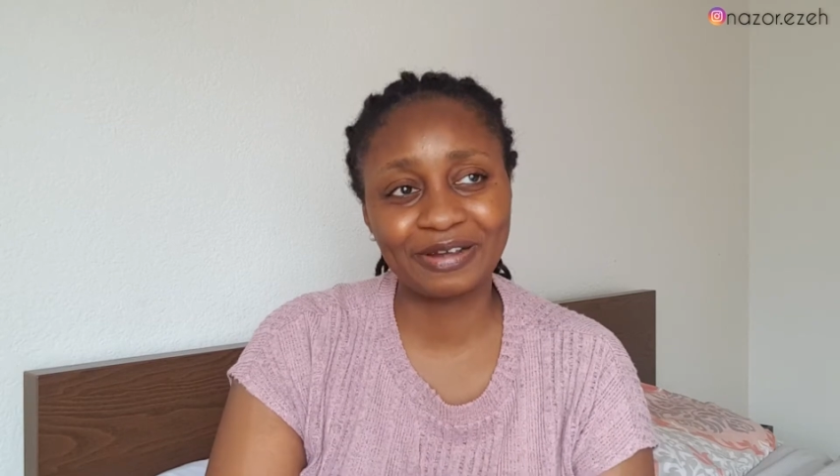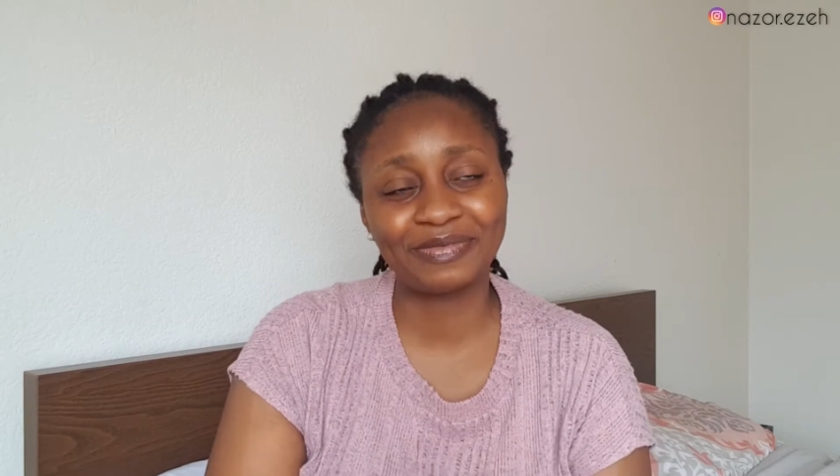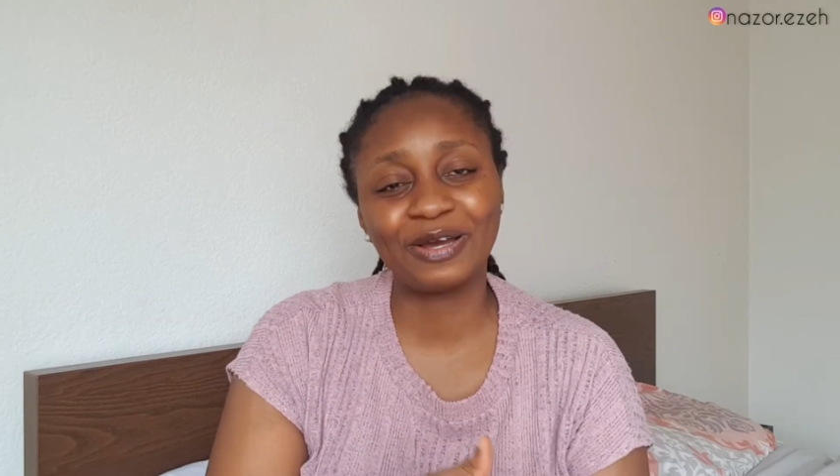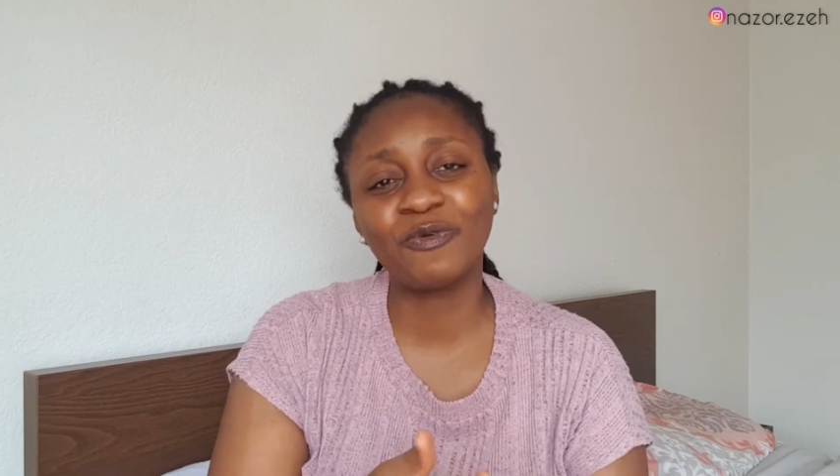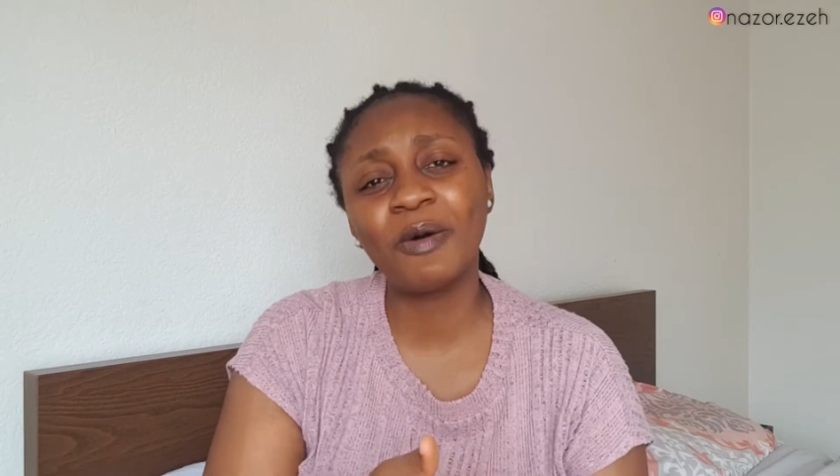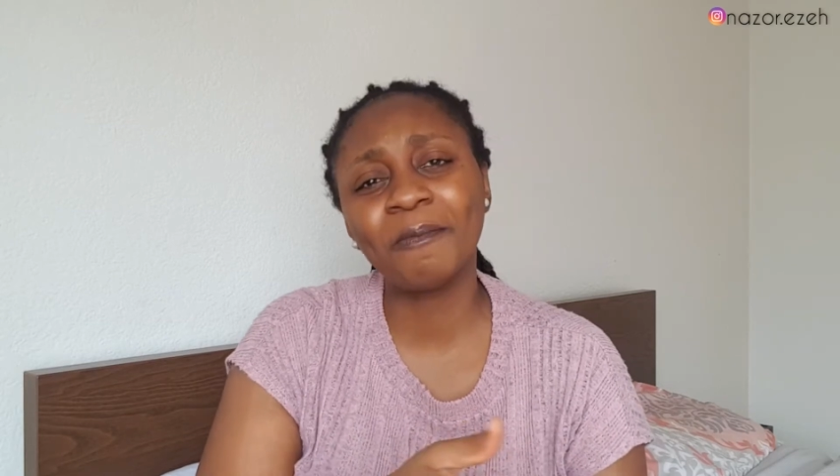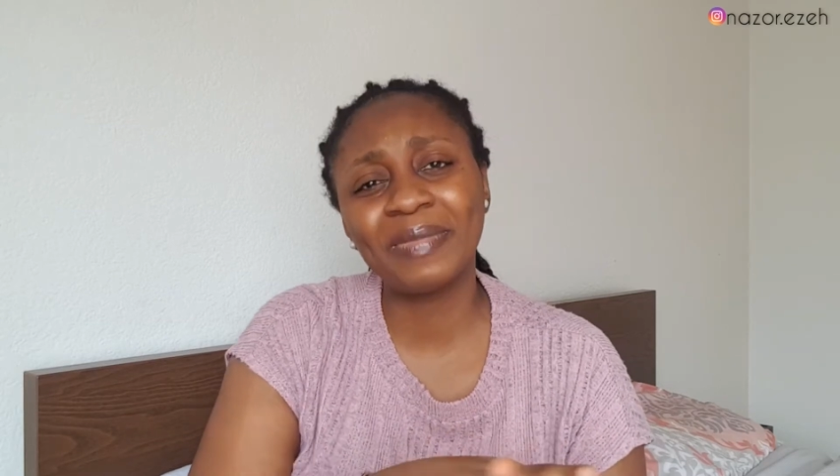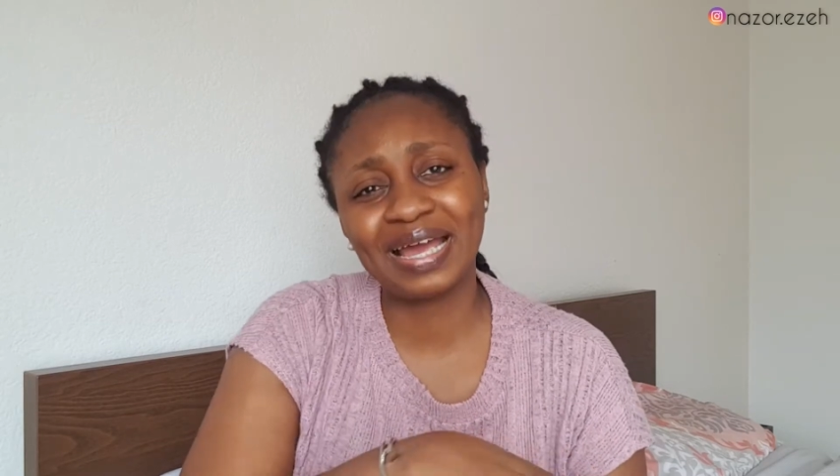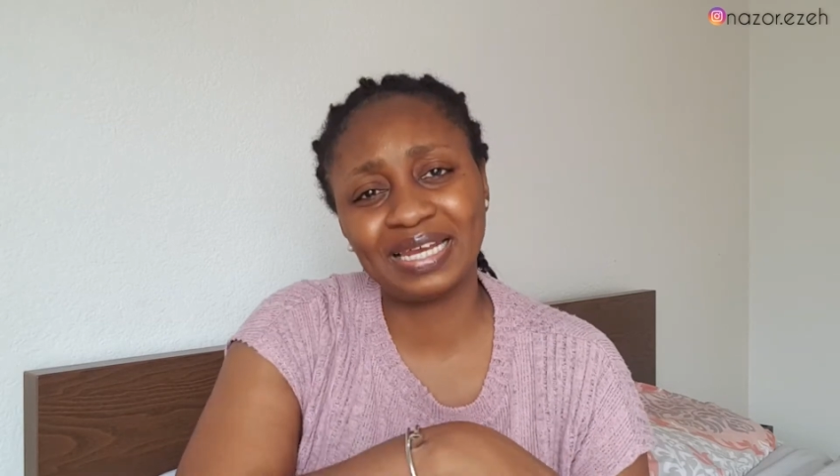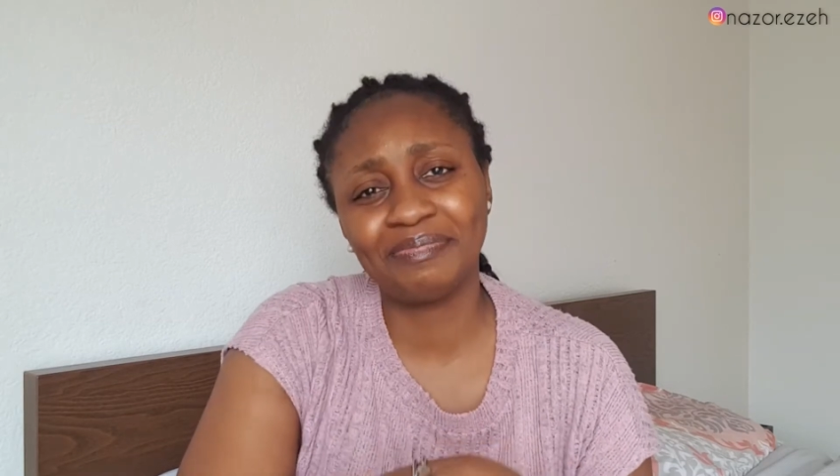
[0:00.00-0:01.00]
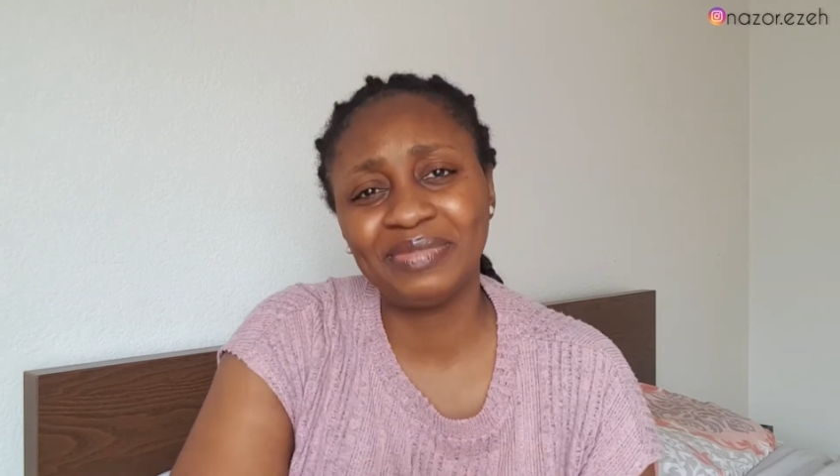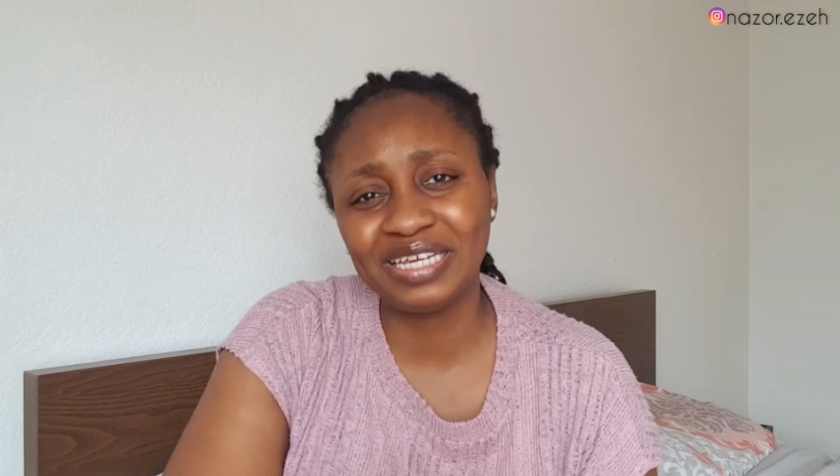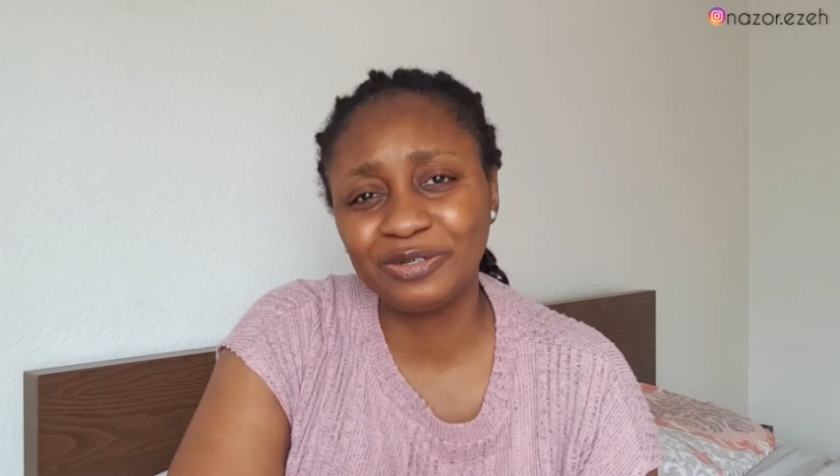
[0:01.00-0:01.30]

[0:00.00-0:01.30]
that one man made,